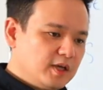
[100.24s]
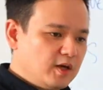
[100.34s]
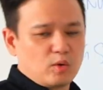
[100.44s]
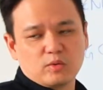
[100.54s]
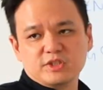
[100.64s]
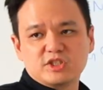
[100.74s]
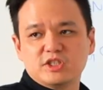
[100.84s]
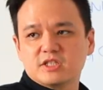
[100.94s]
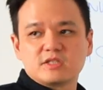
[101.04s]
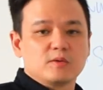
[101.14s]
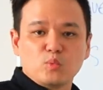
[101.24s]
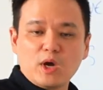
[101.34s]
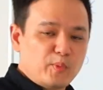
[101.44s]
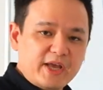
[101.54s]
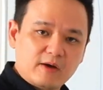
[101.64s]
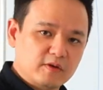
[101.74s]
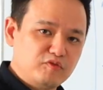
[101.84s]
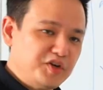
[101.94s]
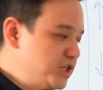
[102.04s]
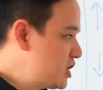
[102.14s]
or it's just way out
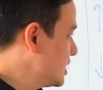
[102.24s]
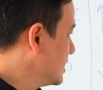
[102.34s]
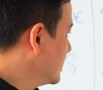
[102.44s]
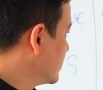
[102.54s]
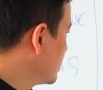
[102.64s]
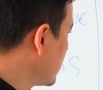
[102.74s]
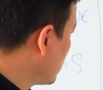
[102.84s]
of reach. So now